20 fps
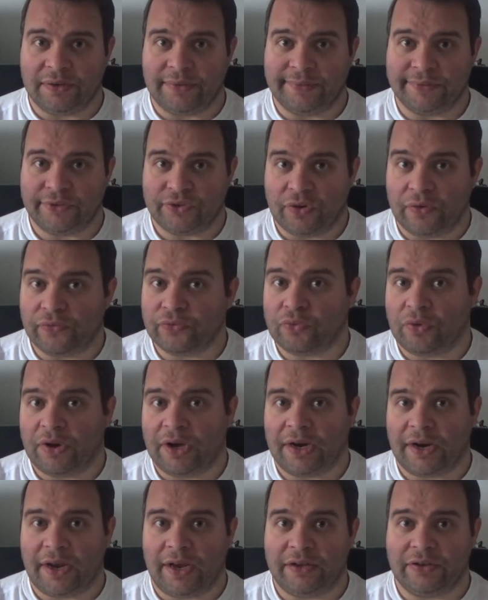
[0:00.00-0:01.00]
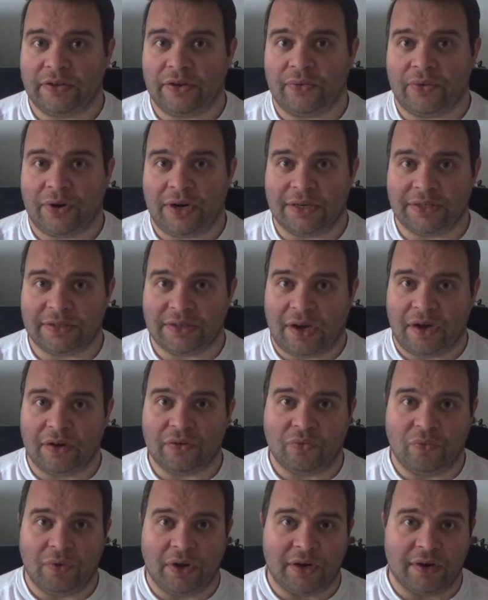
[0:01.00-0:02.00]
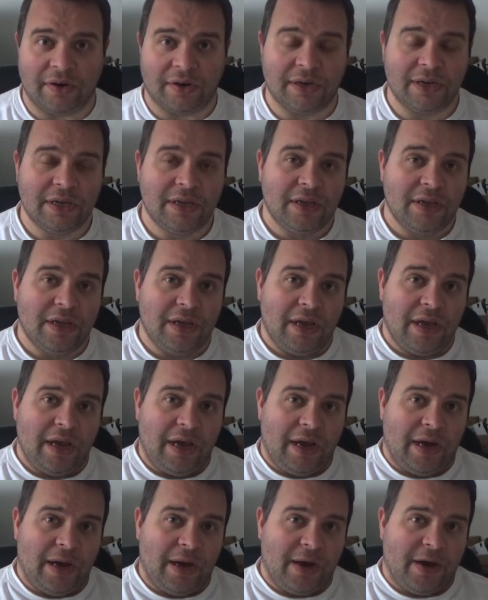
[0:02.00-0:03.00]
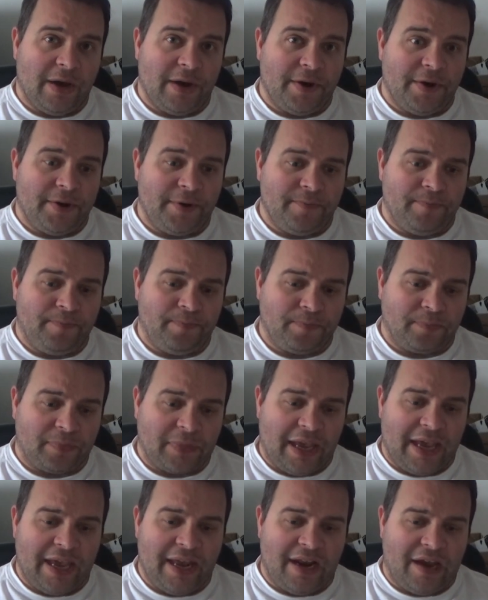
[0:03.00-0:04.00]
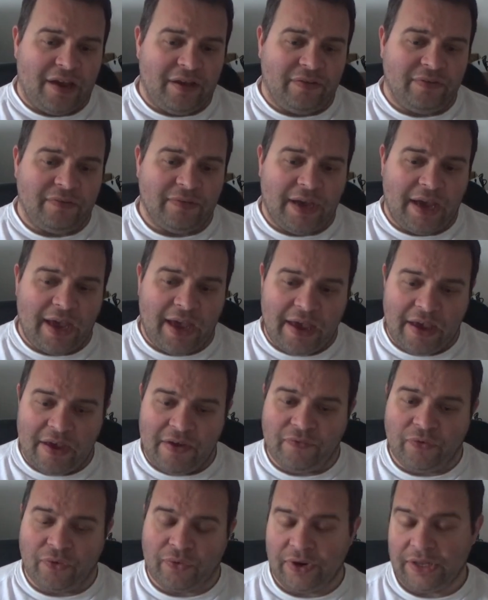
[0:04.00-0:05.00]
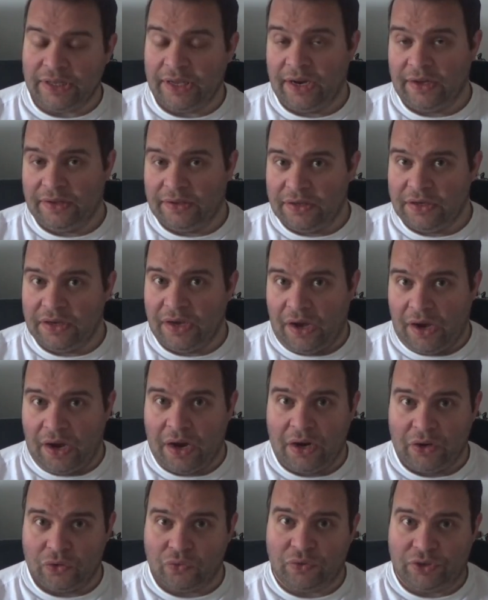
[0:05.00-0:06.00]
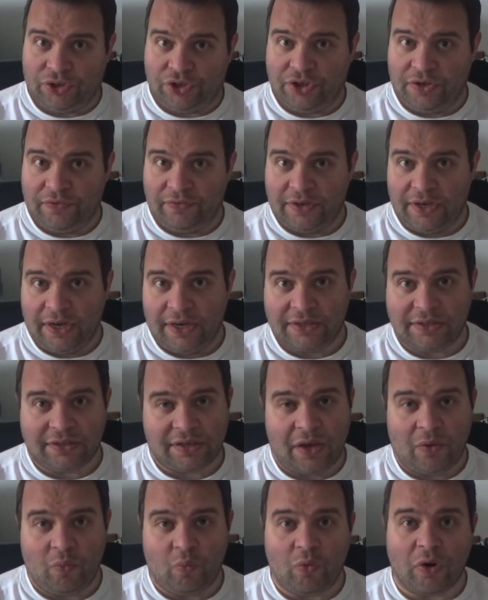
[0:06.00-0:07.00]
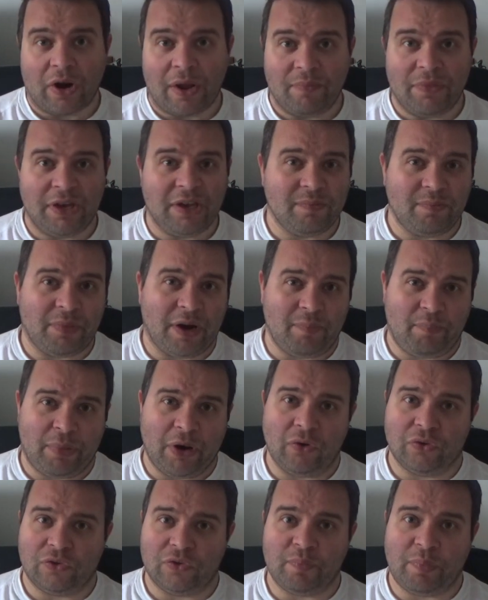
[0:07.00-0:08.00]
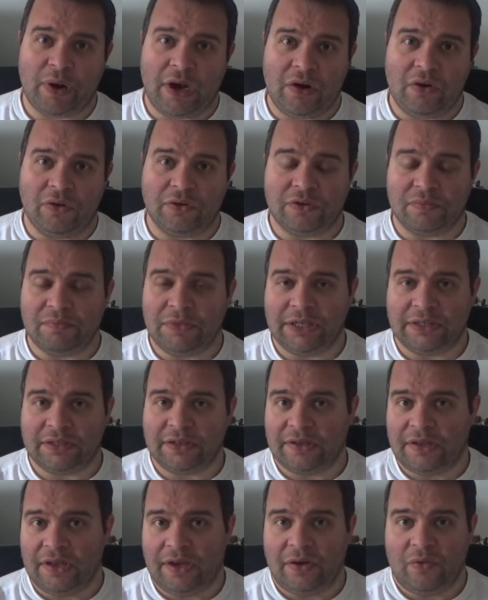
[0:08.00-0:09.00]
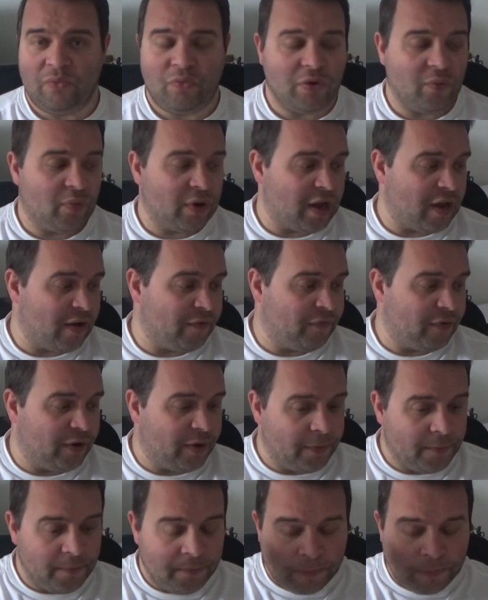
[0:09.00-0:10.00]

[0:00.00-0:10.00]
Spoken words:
software and the right hardware. And I have already an idea how to achieve that. And what I mean by pilot to pilot means that we will have a